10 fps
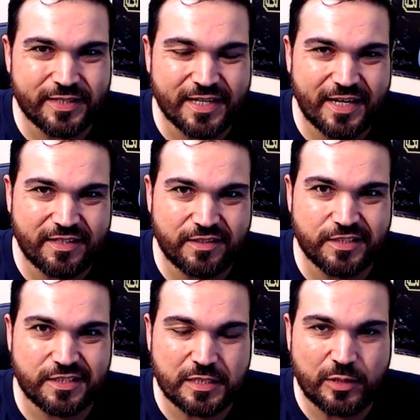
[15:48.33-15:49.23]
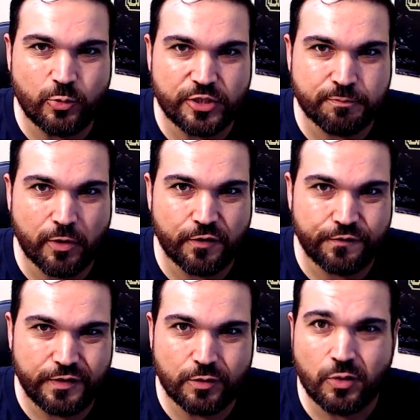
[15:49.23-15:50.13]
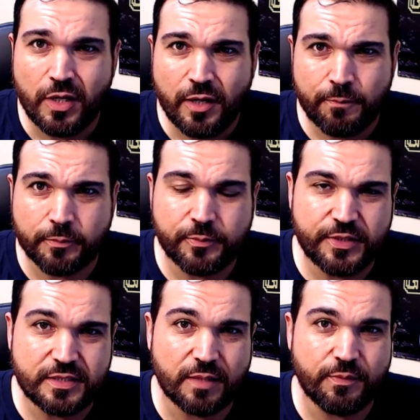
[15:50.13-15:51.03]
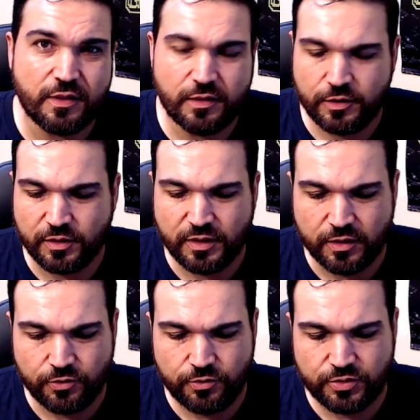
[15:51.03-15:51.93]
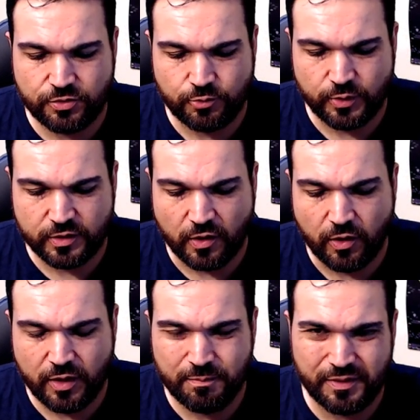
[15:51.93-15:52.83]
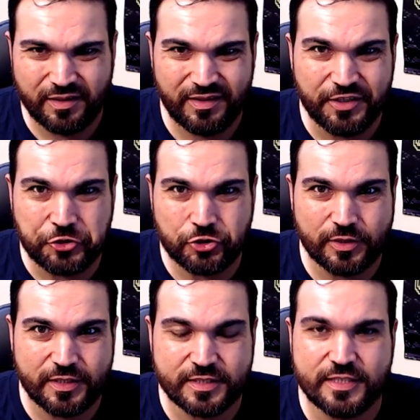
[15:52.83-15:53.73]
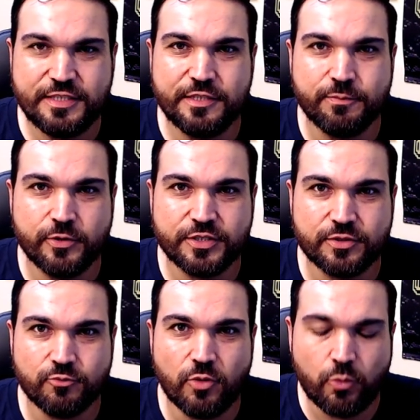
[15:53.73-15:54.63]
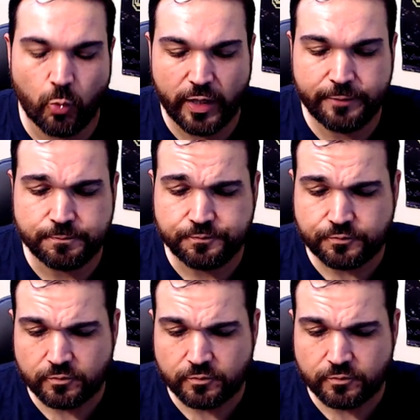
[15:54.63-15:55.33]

It's hard to distinguish by feel, probably something that you can get used to with time, but initially it's easy to press the wrong one.